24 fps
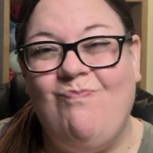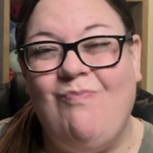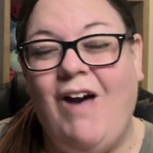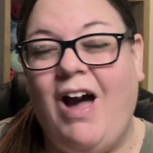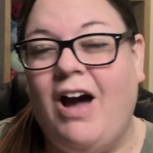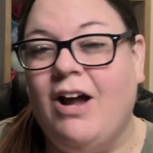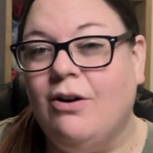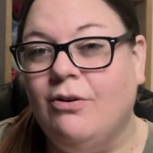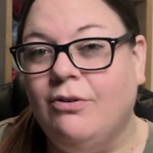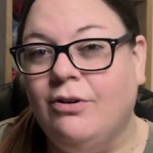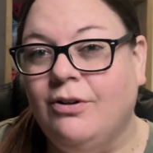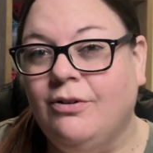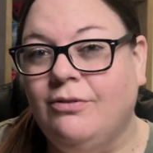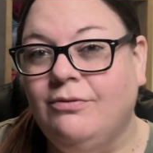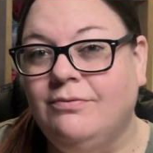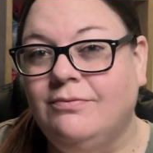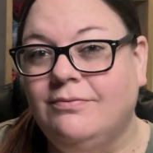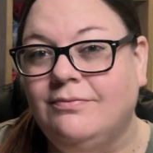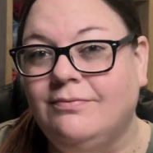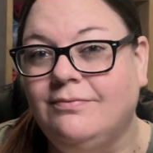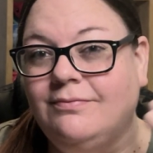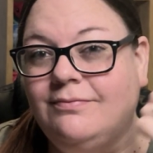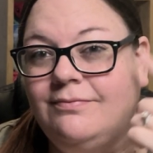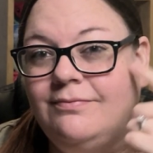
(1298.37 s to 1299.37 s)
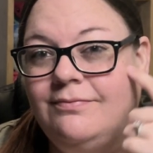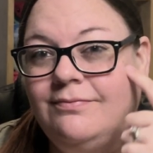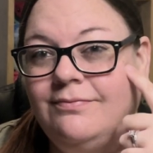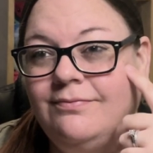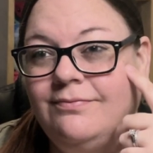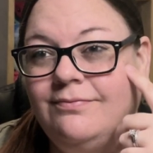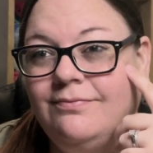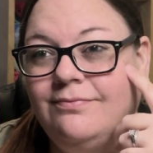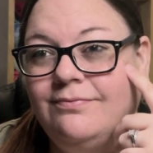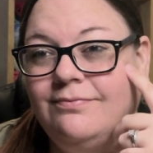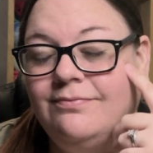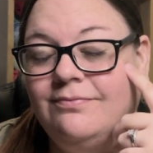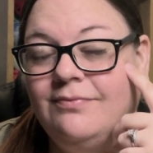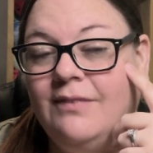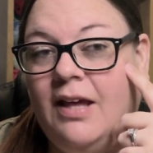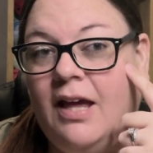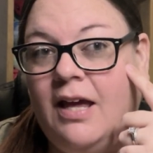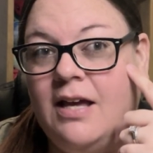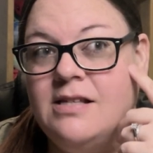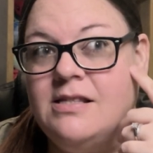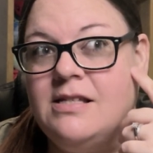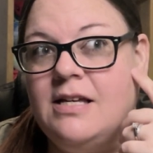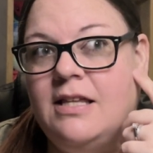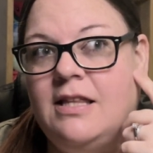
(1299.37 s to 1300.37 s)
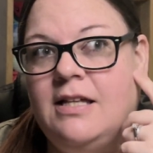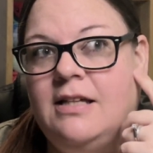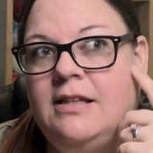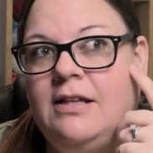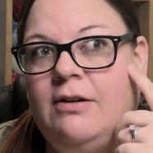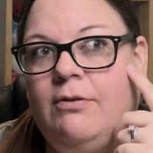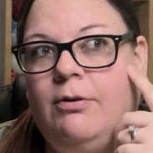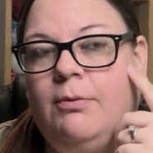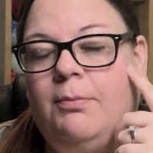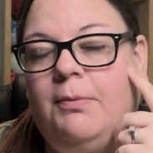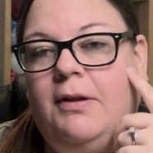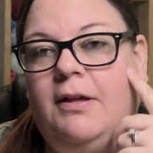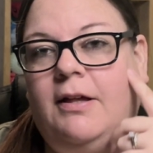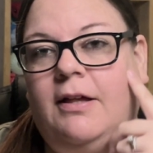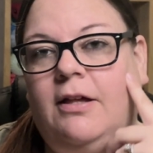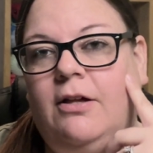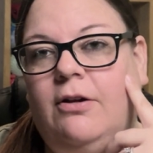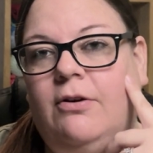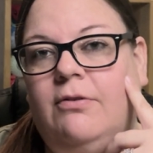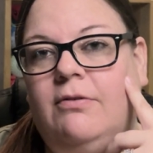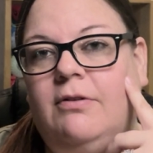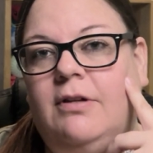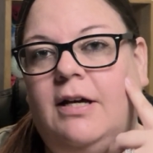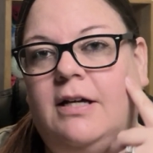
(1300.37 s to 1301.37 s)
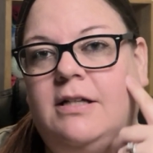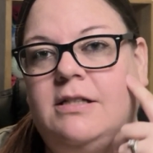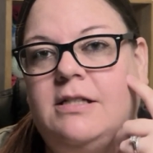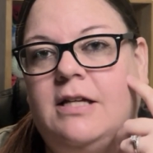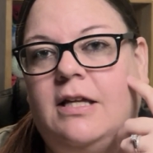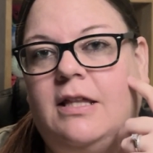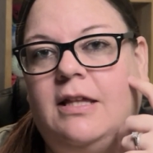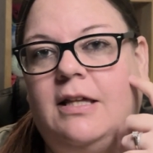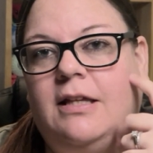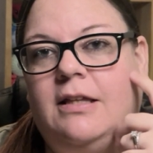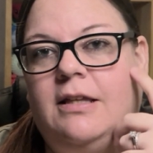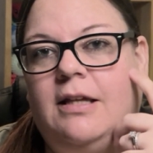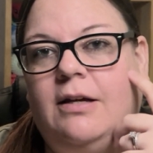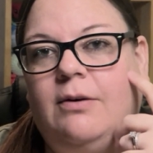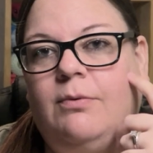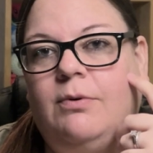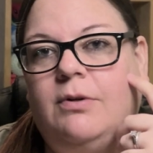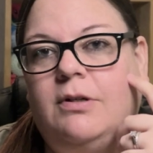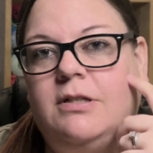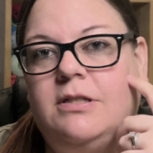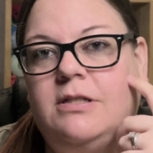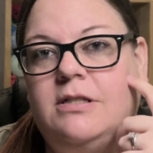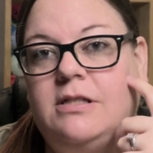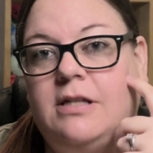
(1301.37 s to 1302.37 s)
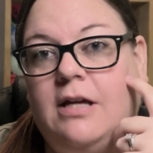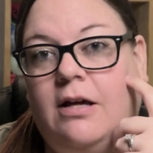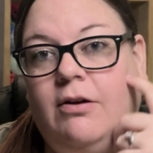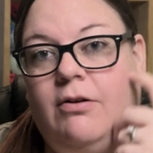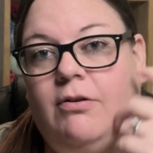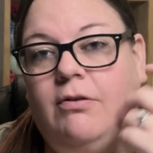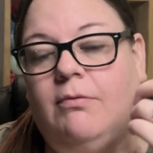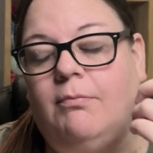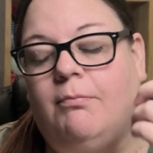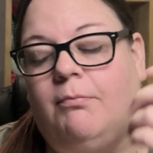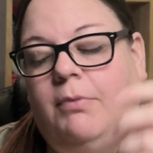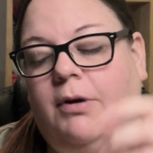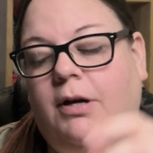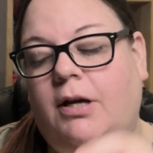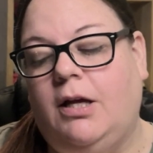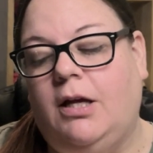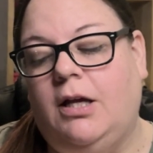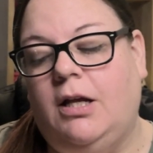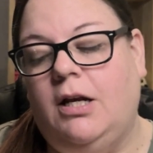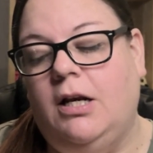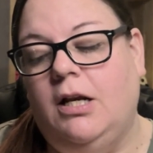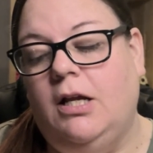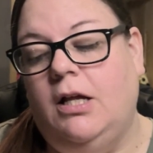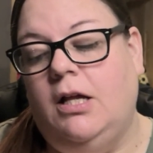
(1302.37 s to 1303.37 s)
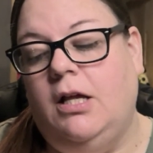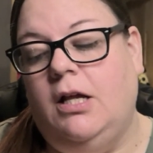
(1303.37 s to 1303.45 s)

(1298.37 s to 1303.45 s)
I don't know. Yes, I think they would be cute. Yes, I think they would sell, but